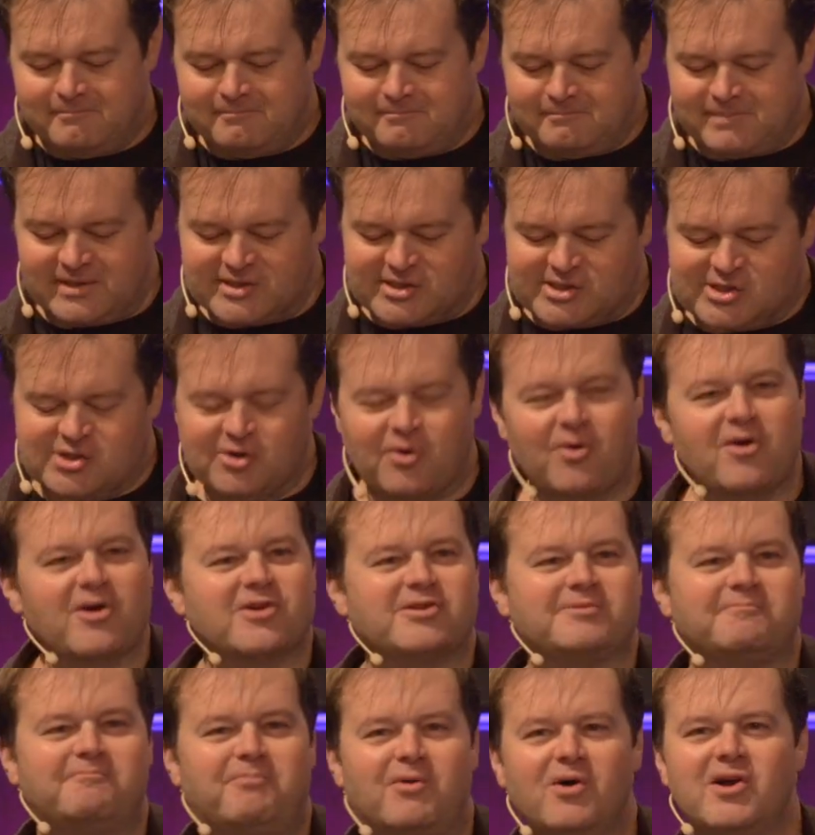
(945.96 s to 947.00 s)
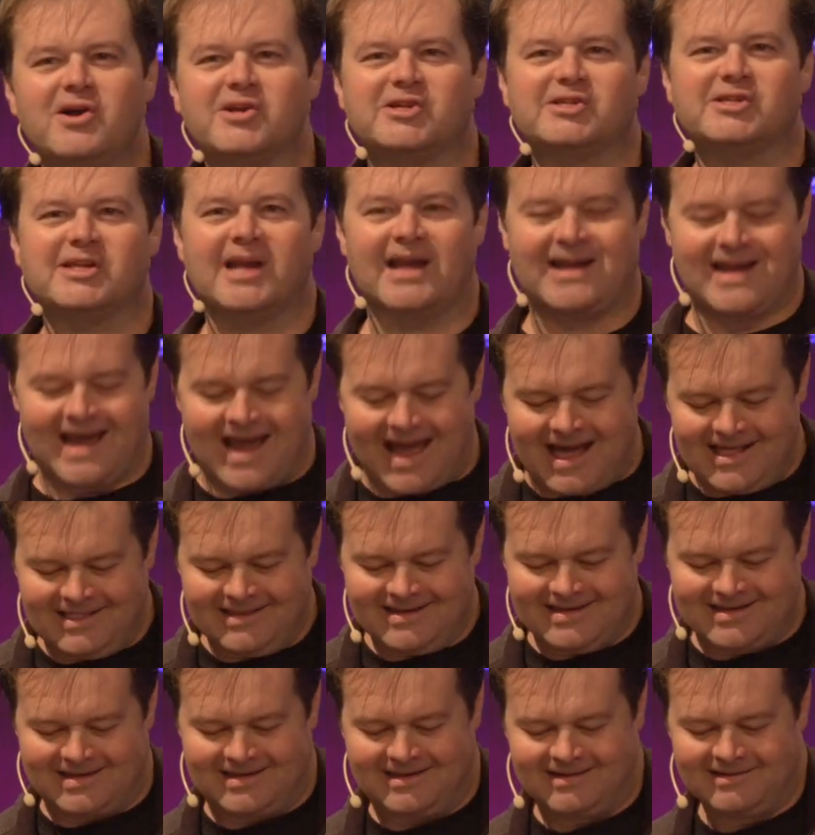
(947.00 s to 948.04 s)
But George Bush and
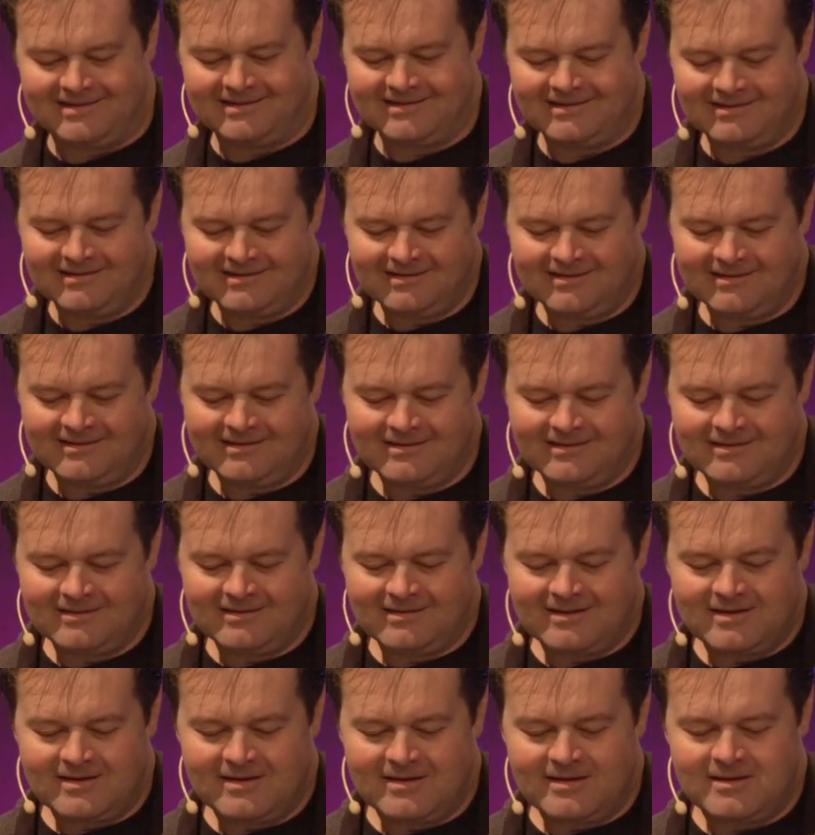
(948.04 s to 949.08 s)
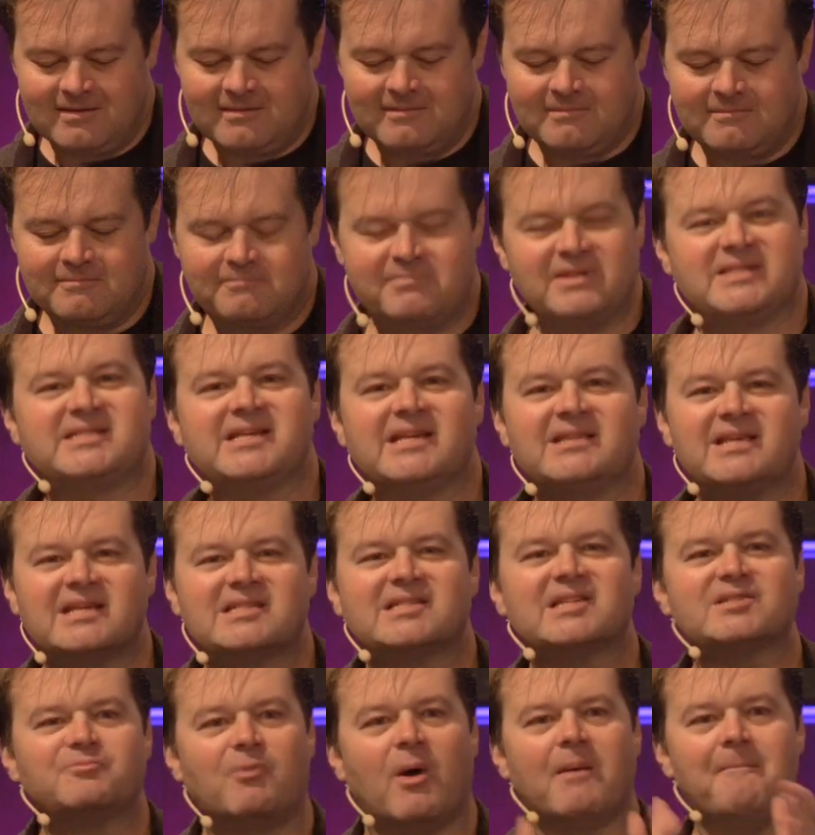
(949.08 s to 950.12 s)
Ellen. But see,
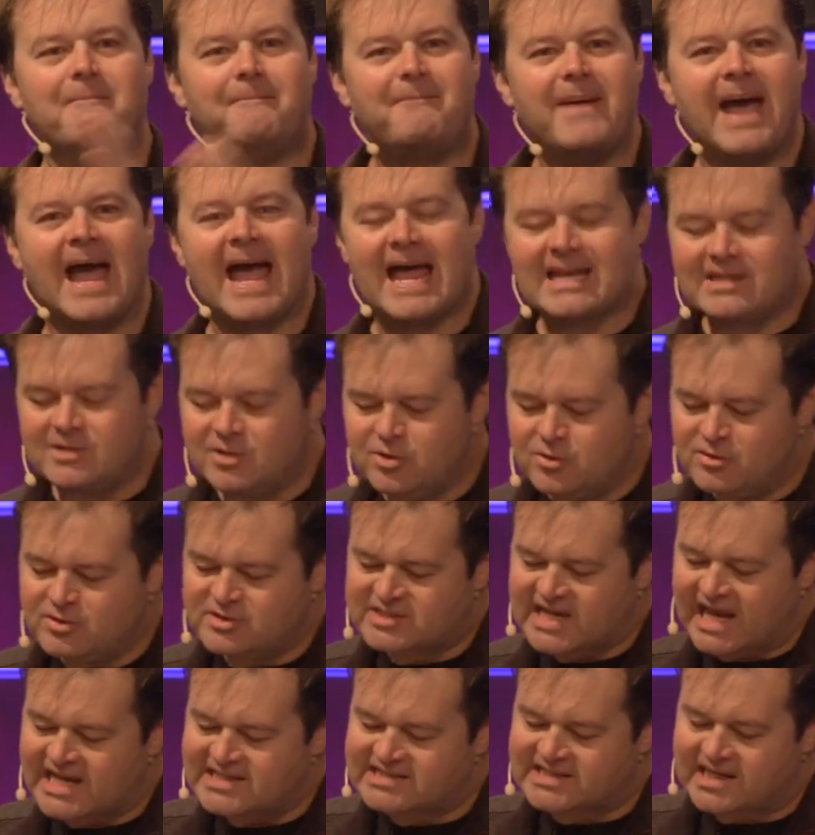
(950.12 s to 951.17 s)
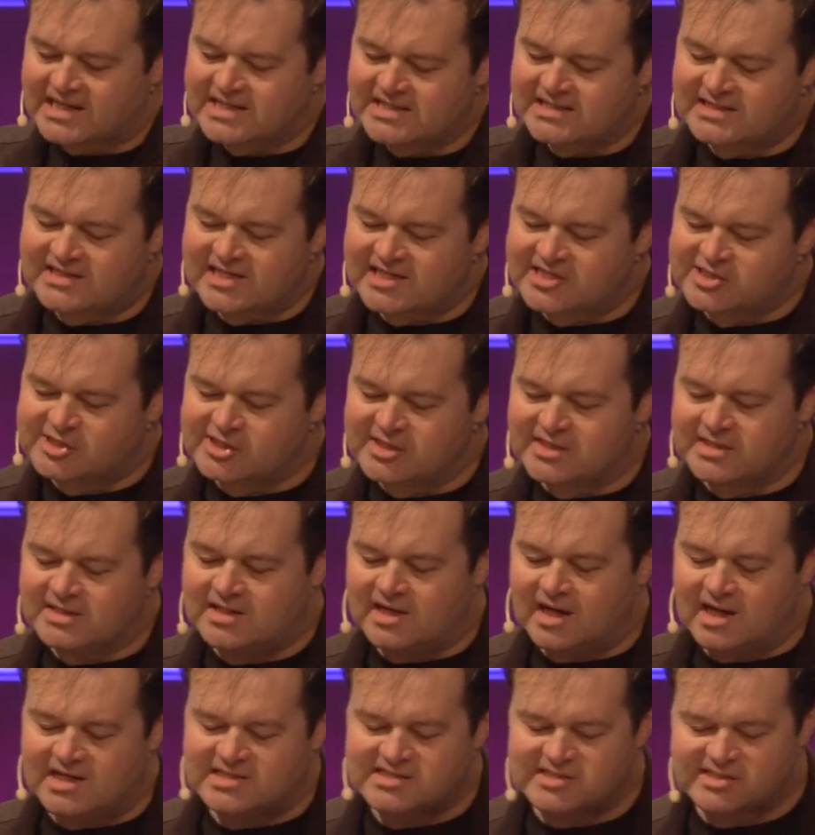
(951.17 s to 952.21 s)
this is what bad news has conditioned
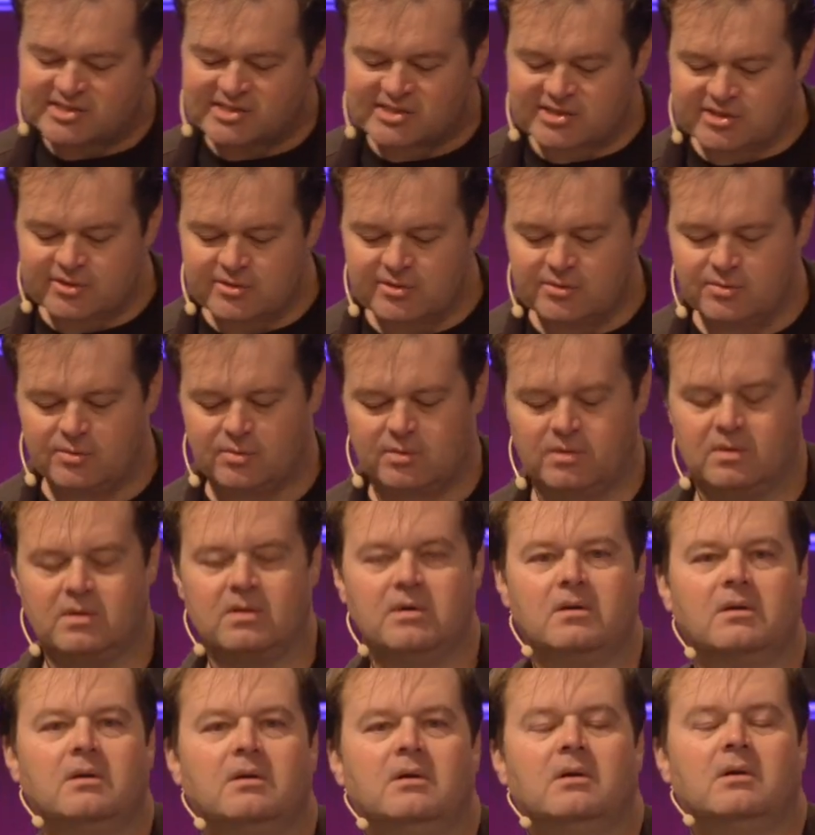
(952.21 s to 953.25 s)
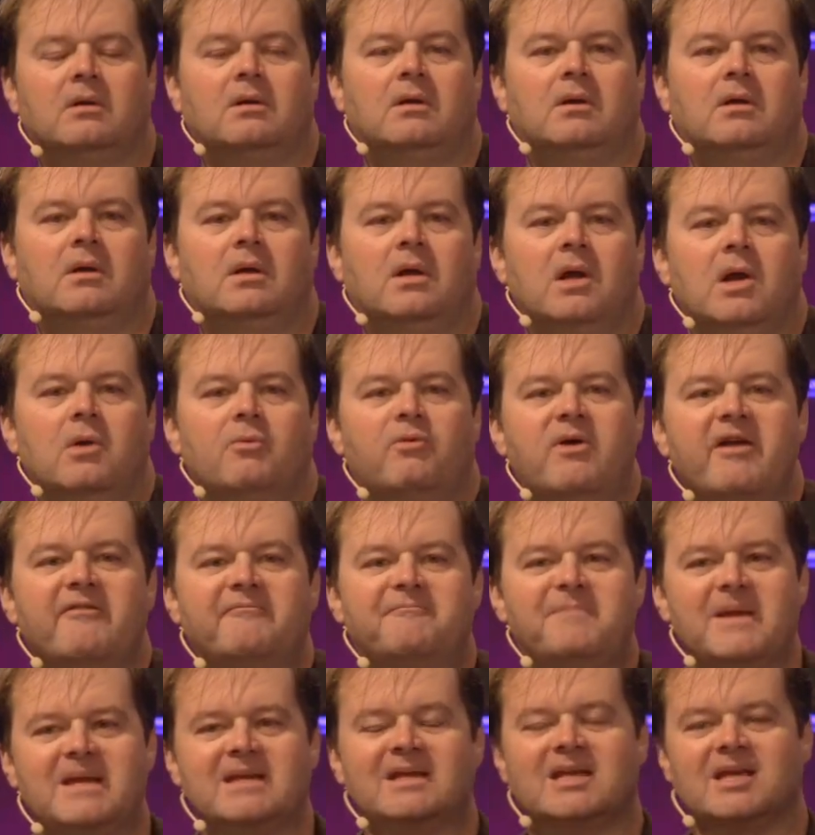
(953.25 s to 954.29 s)
us to. We
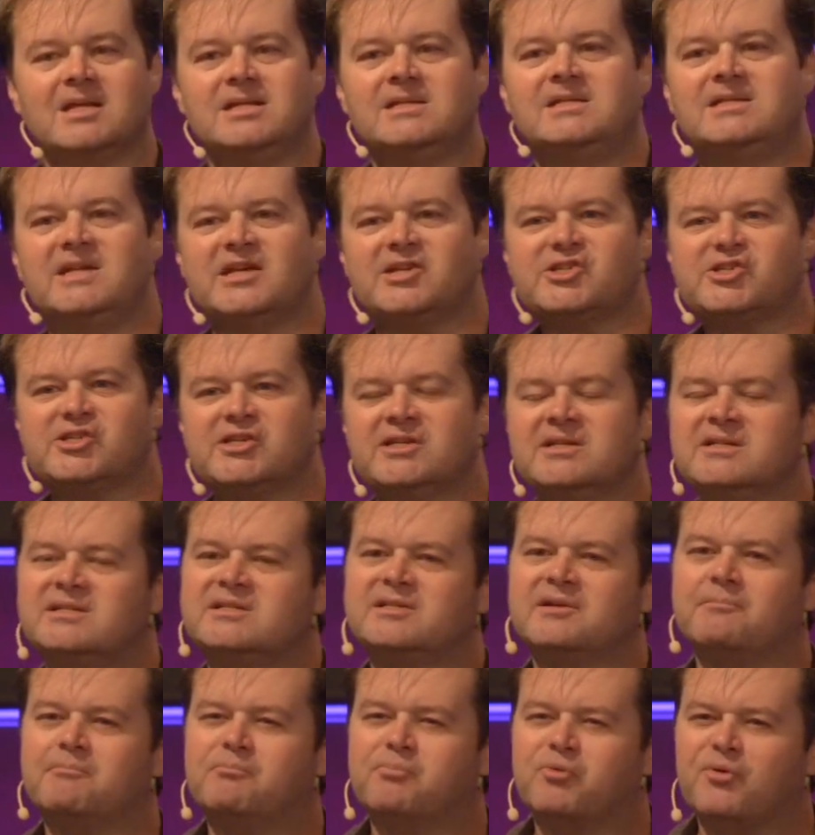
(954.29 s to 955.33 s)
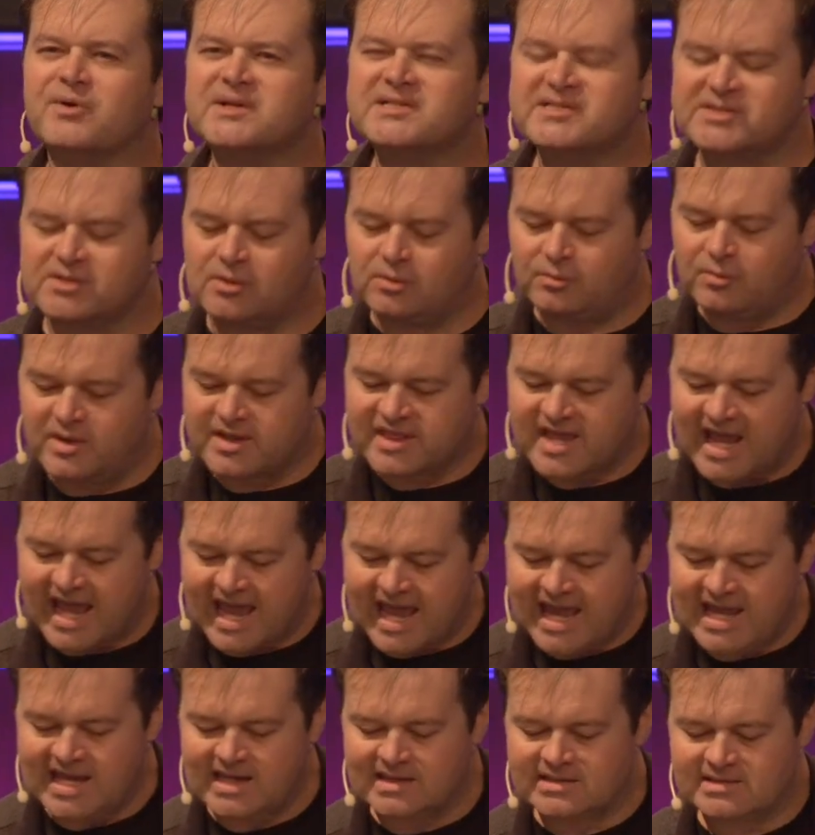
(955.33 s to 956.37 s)
have been conditioned to bristle with
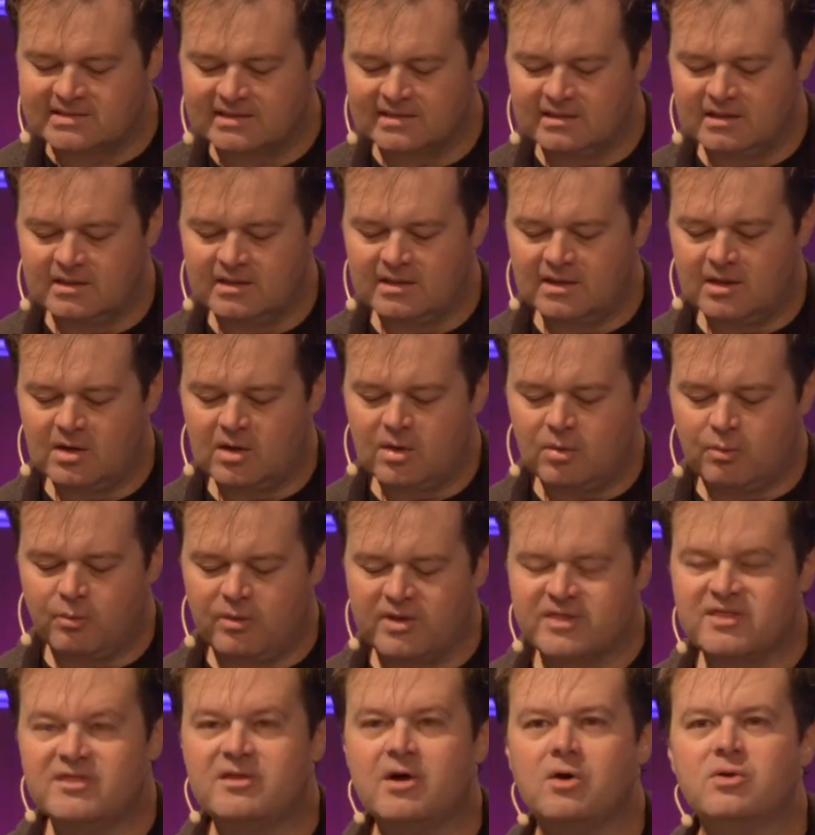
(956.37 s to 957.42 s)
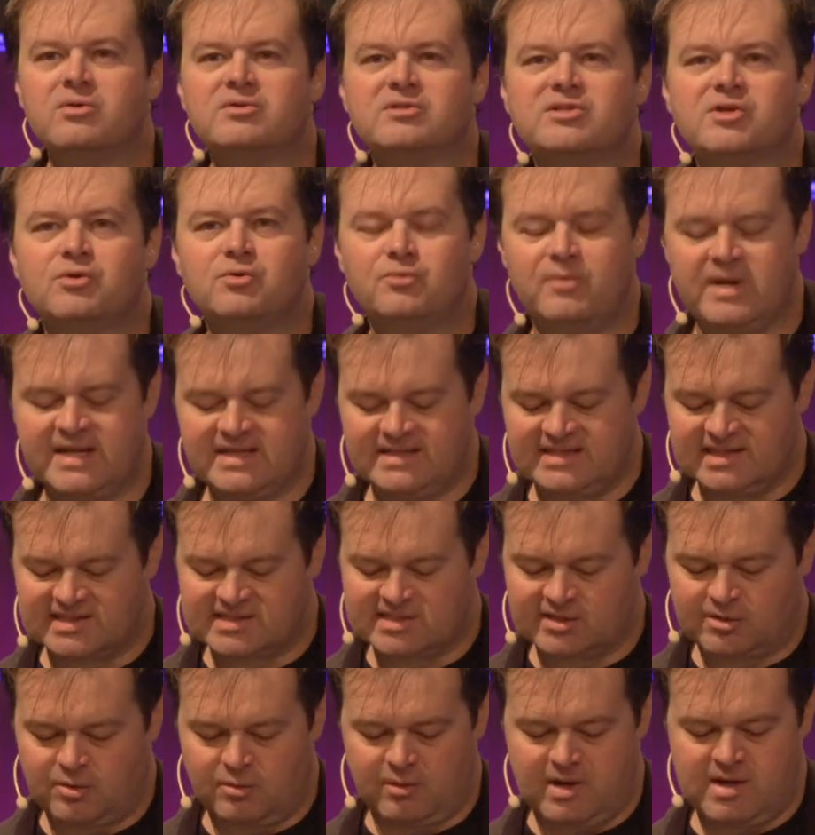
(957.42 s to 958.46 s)
hate with those who we
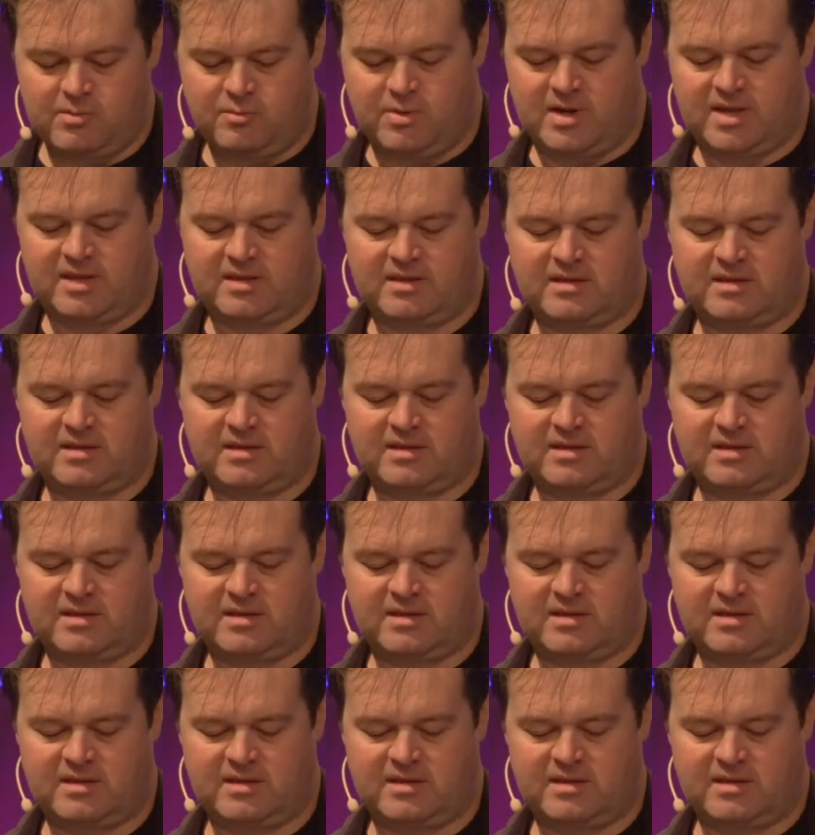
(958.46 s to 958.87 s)
disagree with.